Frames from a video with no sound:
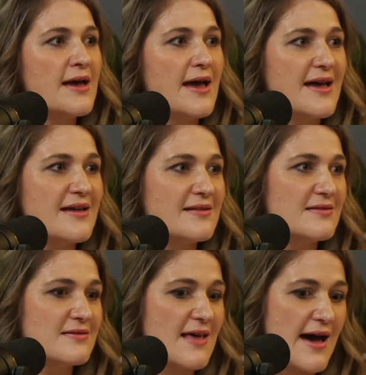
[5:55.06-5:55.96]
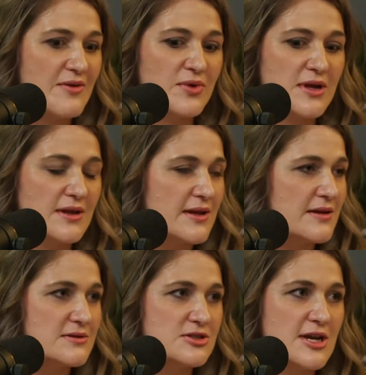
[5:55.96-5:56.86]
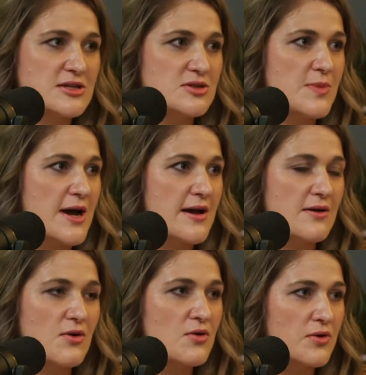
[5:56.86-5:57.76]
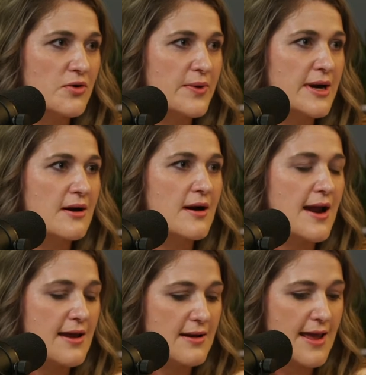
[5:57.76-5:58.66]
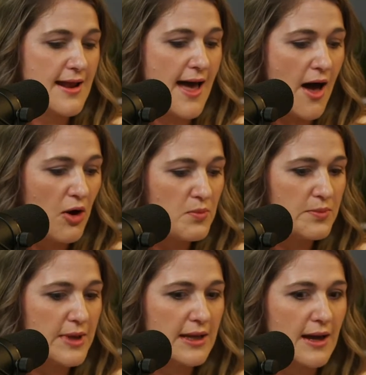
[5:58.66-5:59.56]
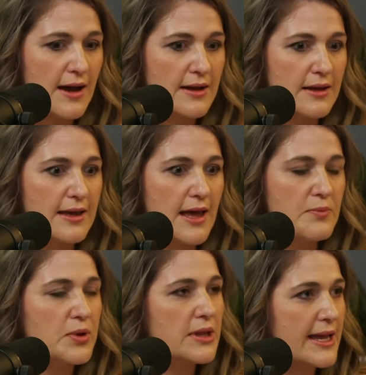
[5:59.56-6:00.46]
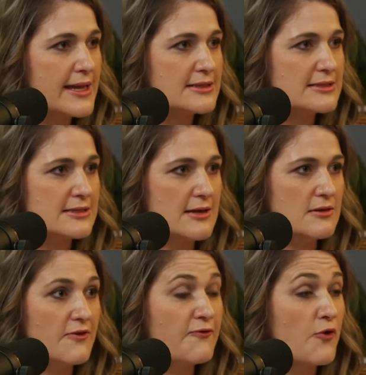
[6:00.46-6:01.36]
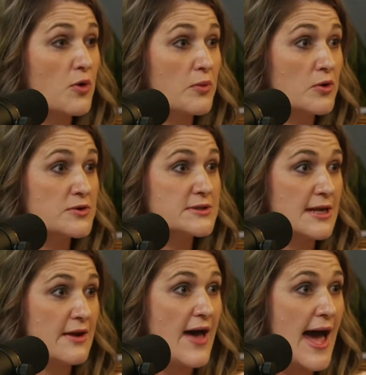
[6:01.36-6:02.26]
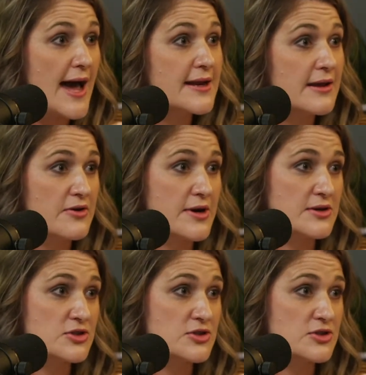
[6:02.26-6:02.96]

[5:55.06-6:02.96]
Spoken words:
And that really changed my whole career. And it helped me get placed in the 4 roles that I've had here in